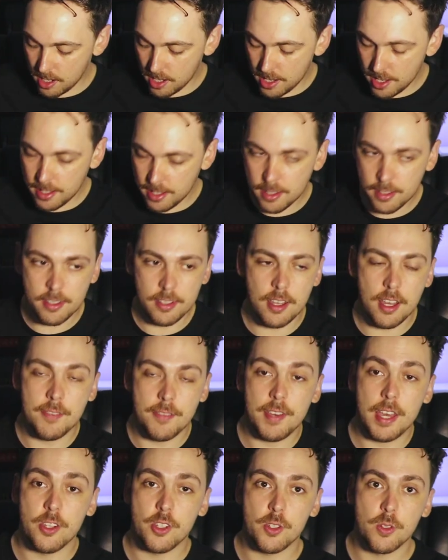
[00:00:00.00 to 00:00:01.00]

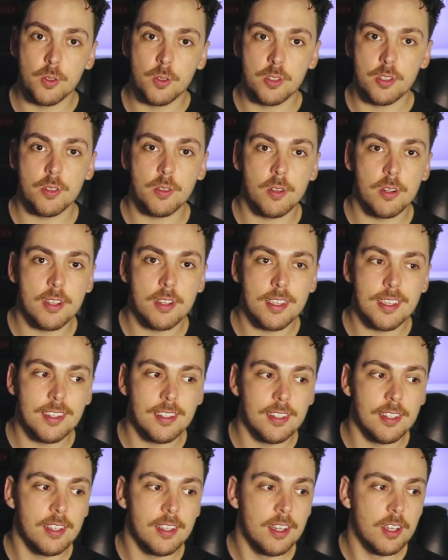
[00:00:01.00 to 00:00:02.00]
I've had a short story
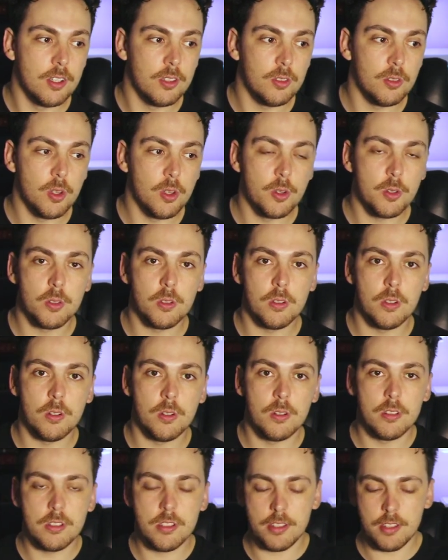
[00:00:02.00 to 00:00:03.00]
in Local
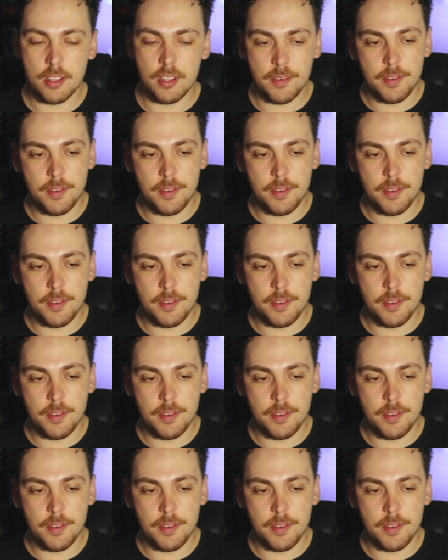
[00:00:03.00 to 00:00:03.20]
Haunts,